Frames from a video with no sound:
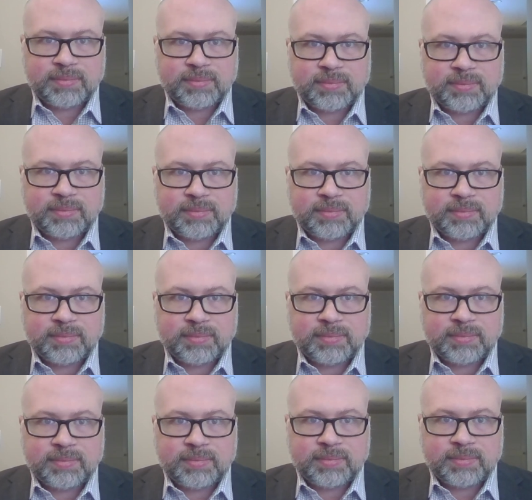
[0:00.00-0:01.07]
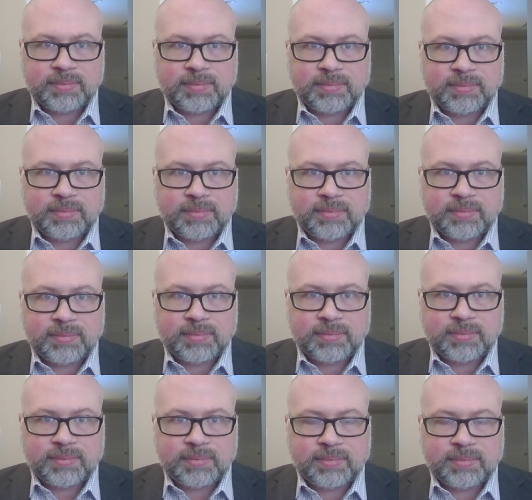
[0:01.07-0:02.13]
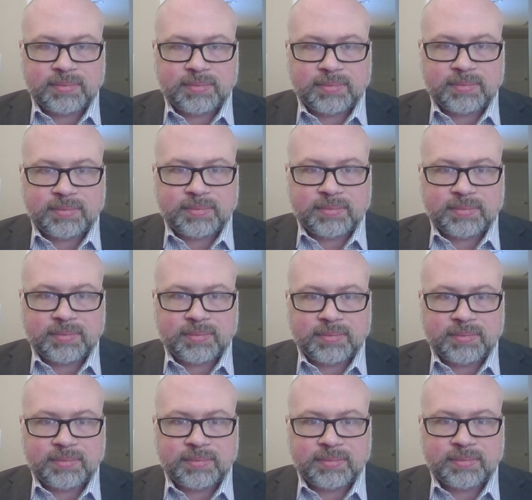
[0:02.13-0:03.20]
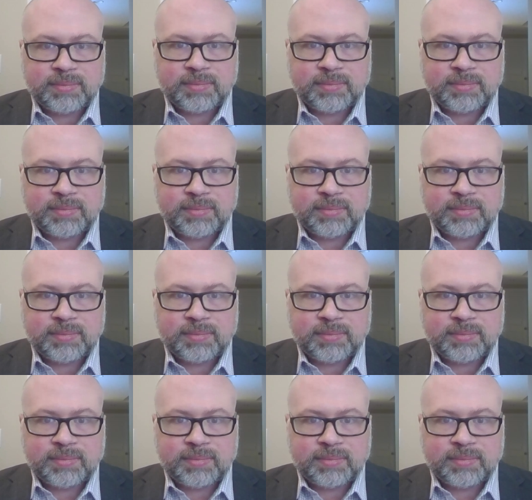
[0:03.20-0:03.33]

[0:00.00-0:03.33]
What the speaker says: [no speech]